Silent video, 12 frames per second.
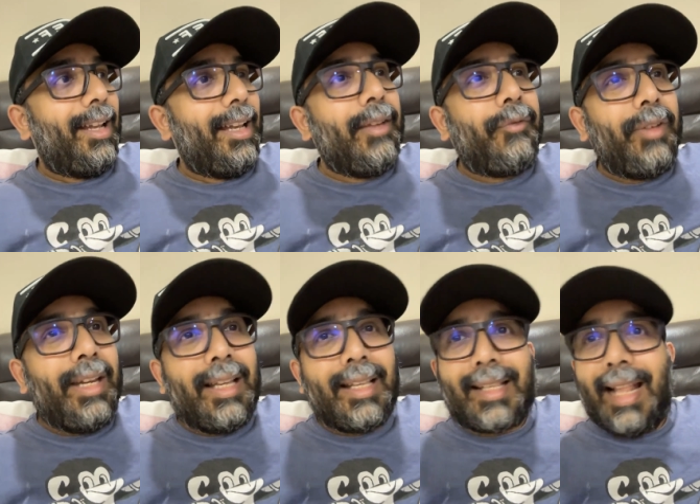live
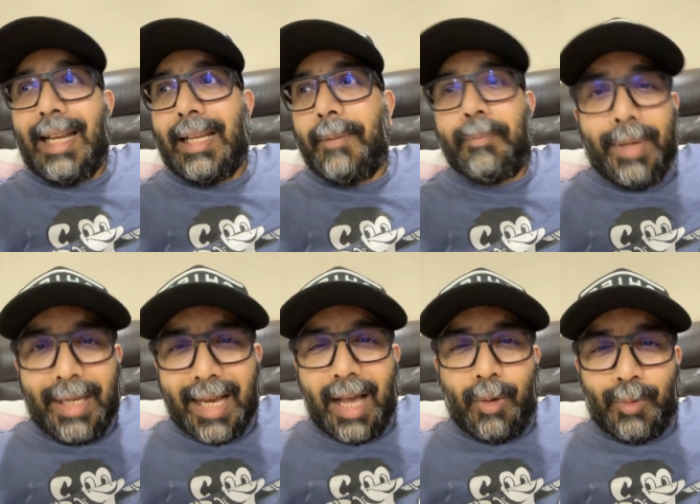in a slightly
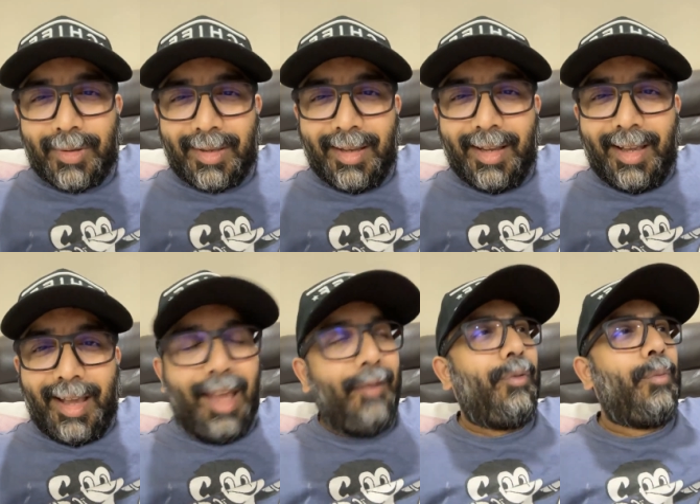bigger house,
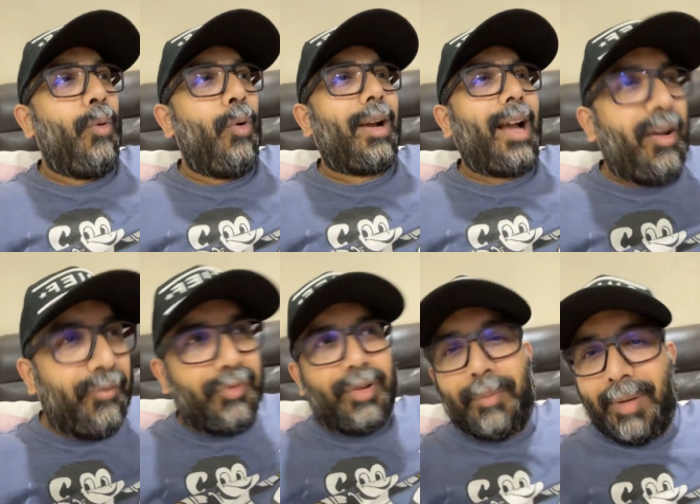have a more
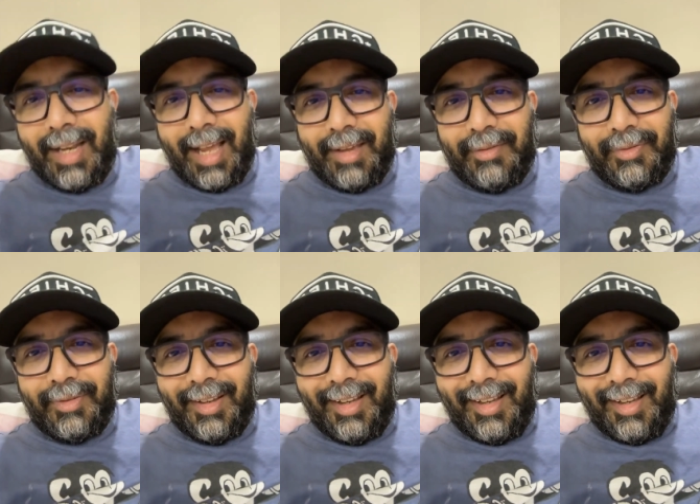comfortable life.